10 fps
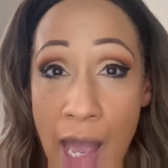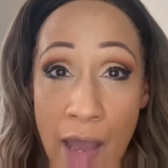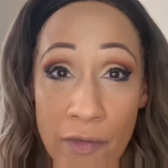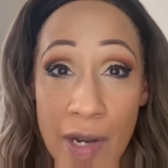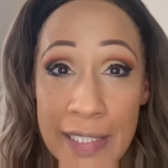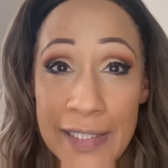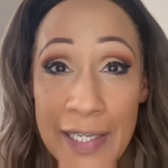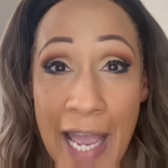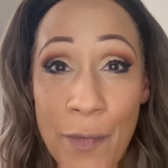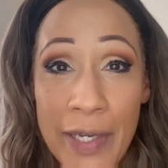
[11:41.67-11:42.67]
Right, so
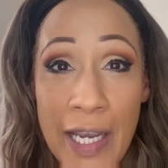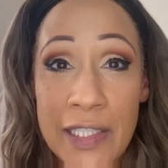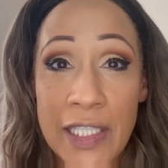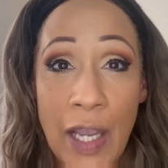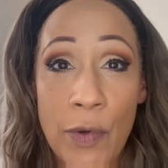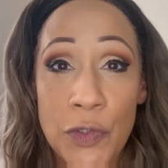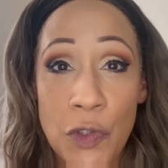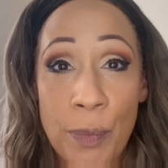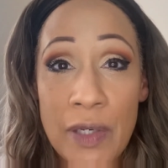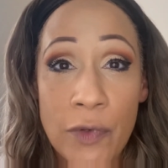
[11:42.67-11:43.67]
now we're going to go on to a
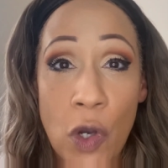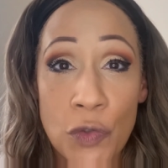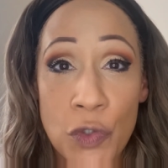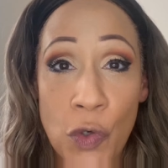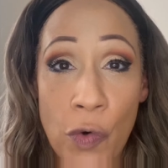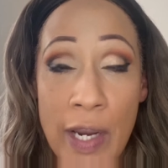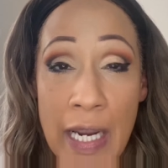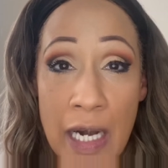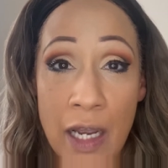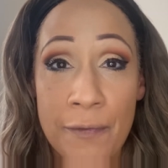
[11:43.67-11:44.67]
bit of contouring,
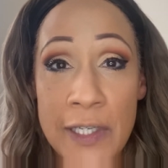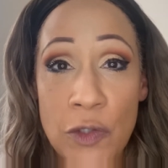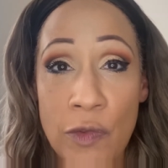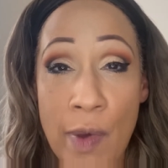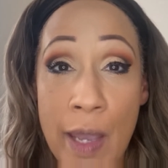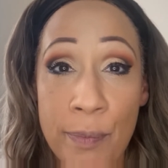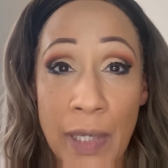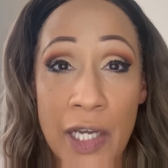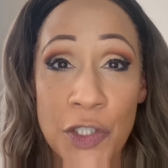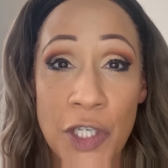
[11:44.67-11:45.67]
and I'll finish with my
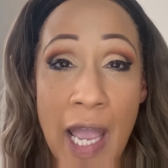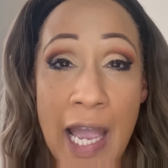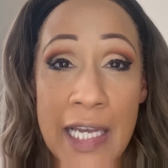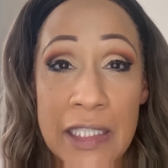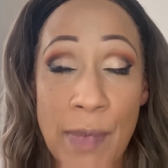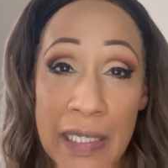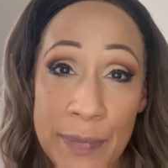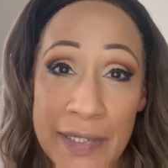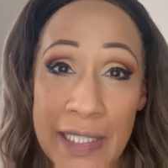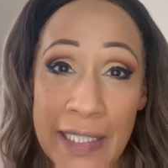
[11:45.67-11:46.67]
blush and my
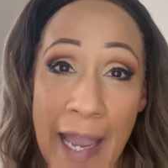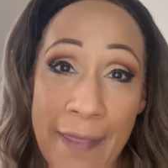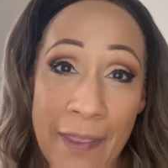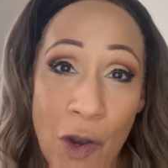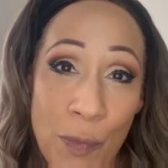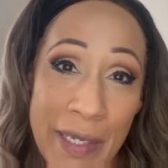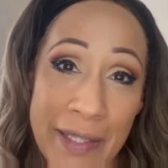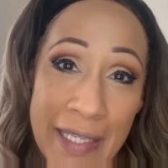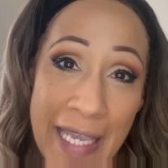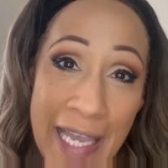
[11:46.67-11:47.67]
lipstick, and that'll be
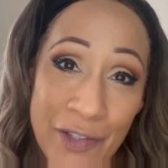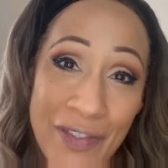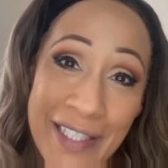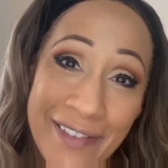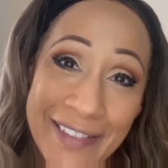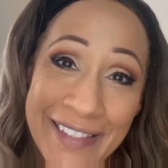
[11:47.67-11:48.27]
the end result. I